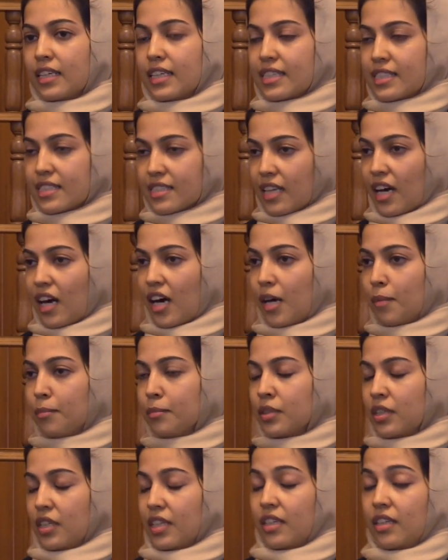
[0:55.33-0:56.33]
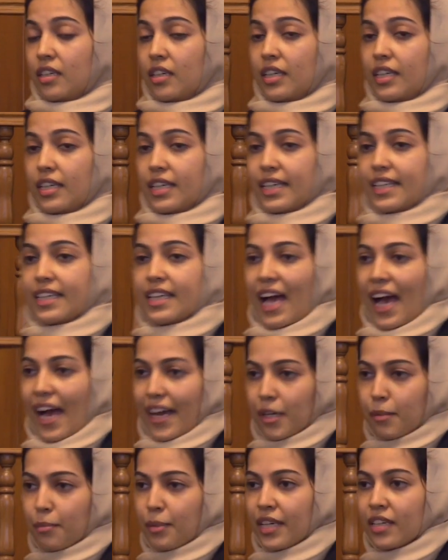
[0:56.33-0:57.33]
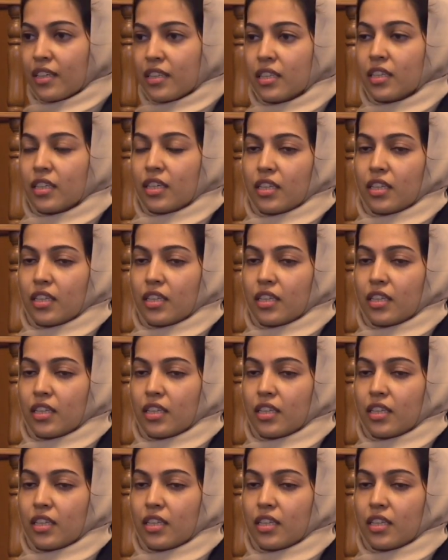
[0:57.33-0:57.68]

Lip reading: Islam, in Arabic,